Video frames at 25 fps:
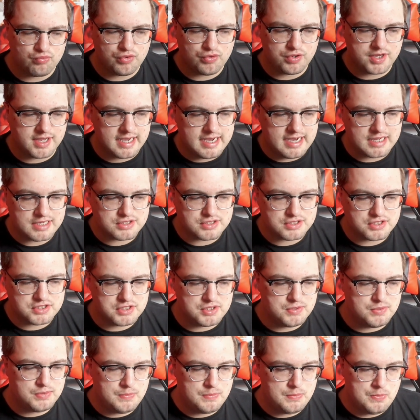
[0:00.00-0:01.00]
in regards
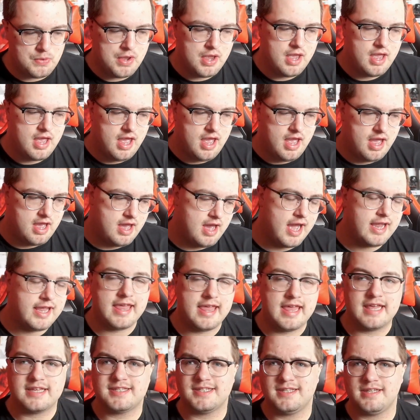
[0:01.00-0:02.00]
to, I
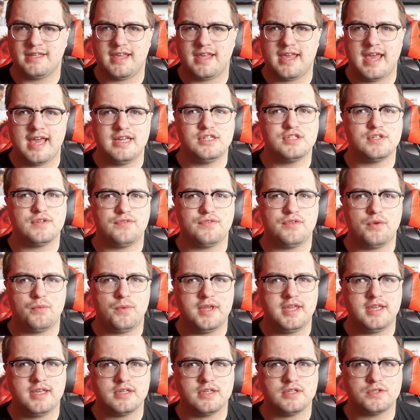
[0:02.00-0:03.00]
guess, the case of the
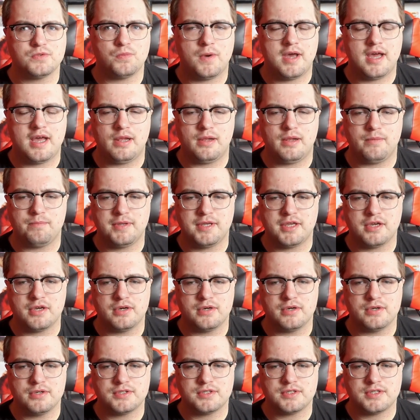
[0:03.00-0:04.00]
week as well,
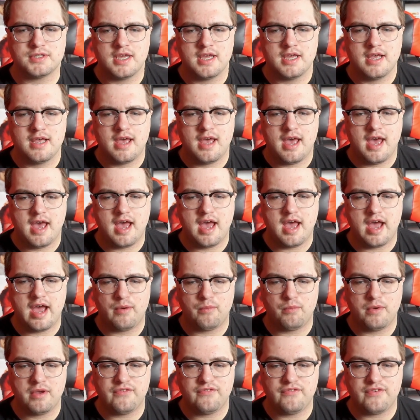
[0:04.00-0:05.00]
because
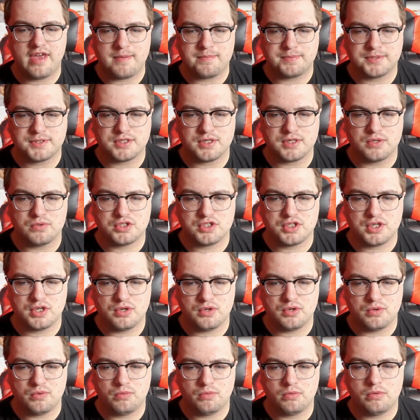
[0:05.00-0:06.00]
with episode
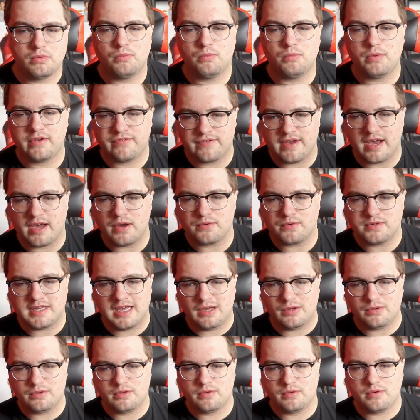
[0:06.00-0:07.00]
2, we found
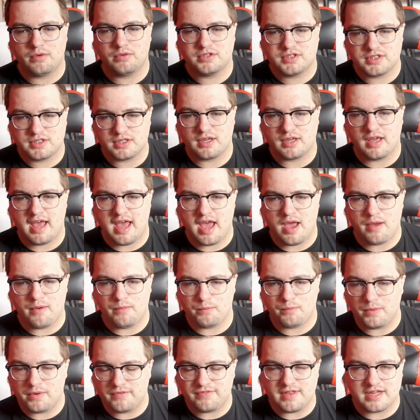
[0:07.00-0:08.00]
out
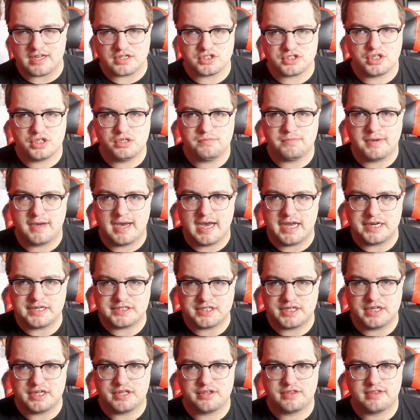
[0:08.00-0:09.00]
with that
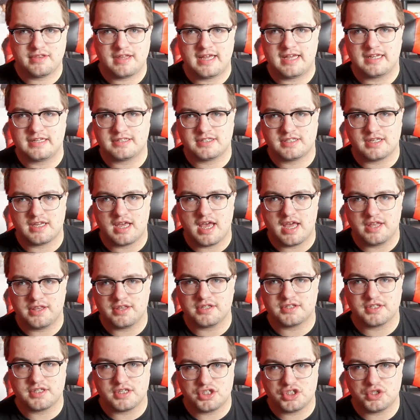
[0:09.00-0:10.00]
two-parter that
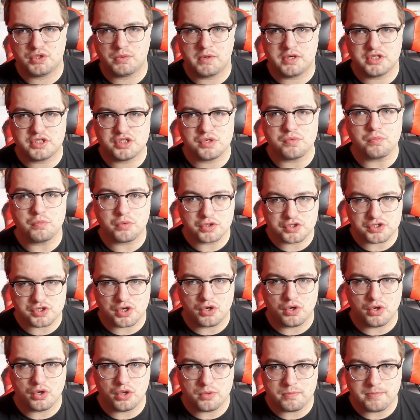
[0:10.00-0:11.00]
the situation was
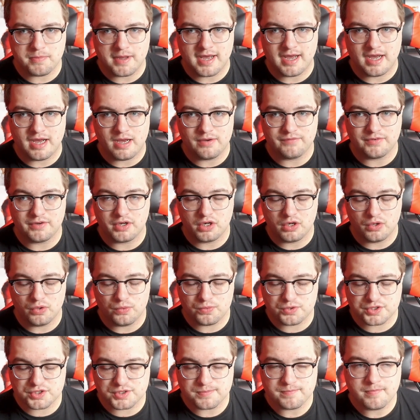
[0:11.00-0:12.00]
all part of a
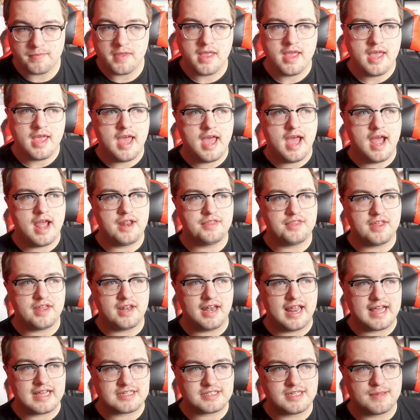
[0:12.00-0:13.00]
hoax. And the
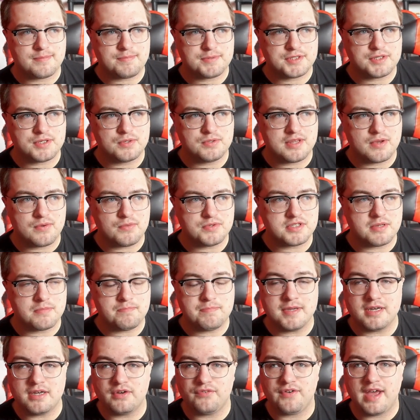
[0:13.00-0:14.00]
last episode, there was a
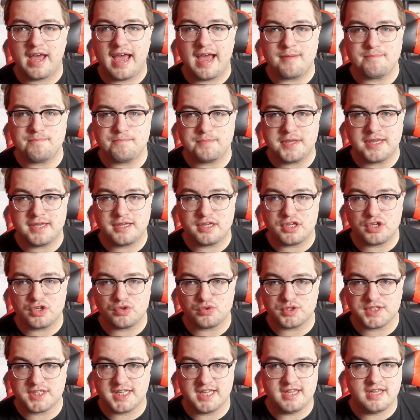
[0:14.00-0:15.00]
bit of
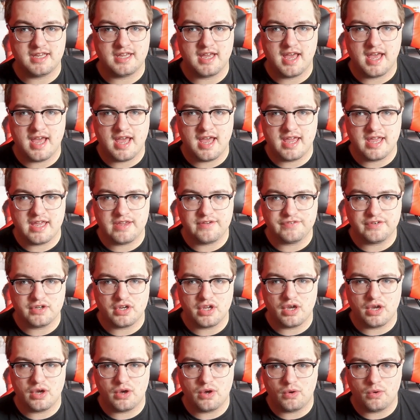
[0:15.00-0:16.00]
ambiguity, even
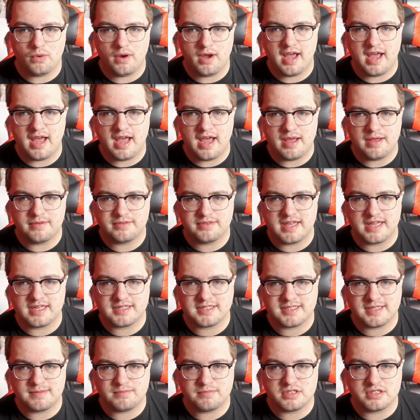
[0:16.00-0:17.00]
though there
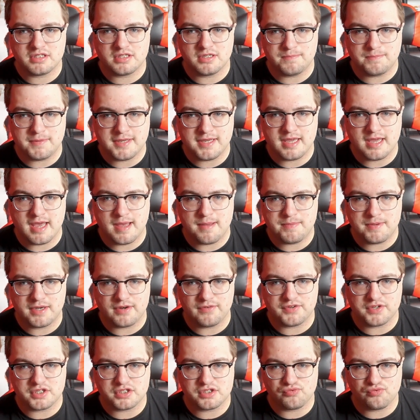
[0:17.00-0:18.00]
seemed to be a bit
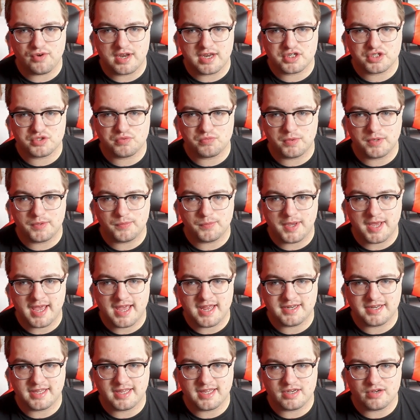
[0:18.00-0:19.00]
of a direction we were
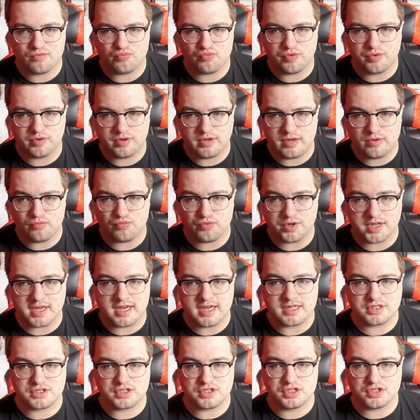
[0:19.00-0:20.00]
heading in
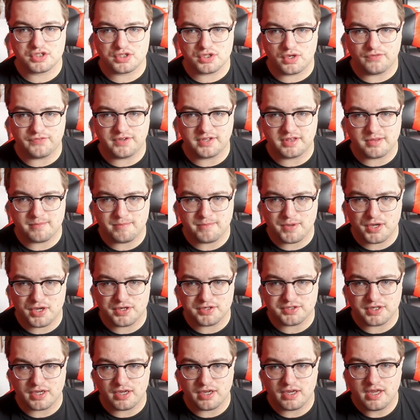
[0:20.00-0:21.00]
regards to solving the
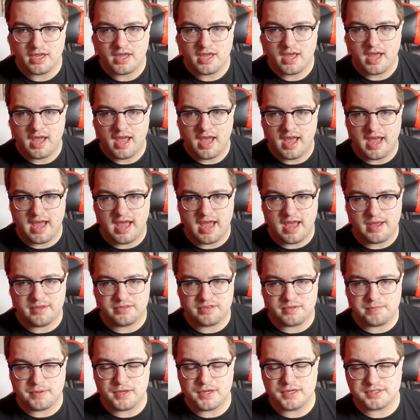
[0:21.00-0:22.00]
murder.
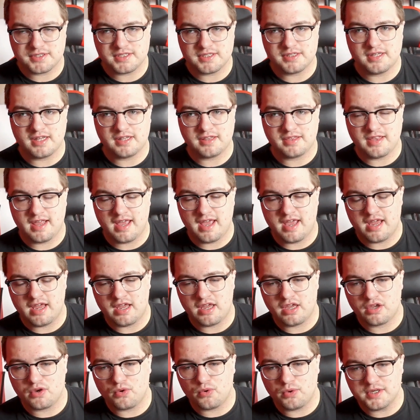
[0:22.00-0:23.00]
The person that
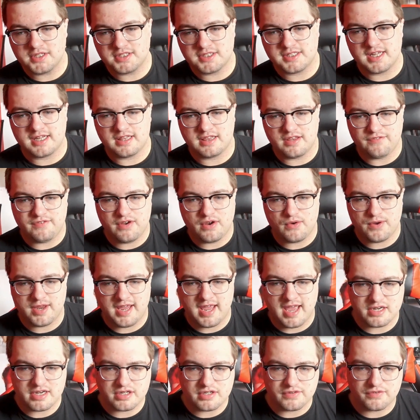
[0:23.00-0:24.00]
they quizzed at the
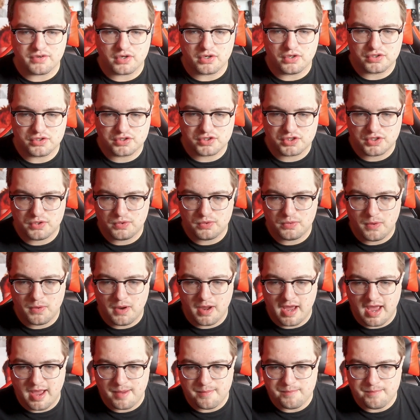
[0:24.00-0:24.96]
very end, of course, who